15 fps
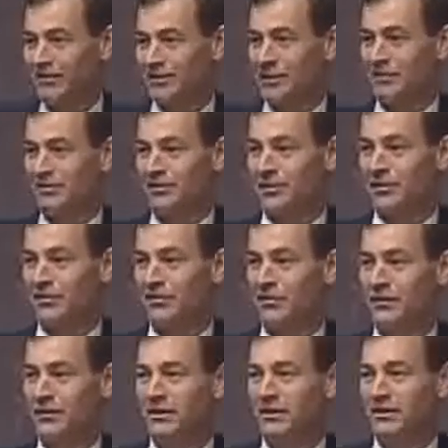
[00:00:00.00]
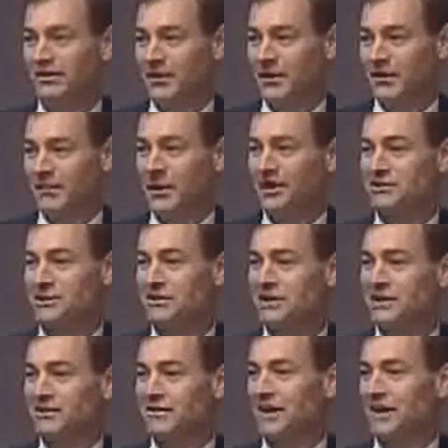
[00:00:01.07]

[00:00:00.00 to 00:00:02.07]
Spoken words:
But so a patient that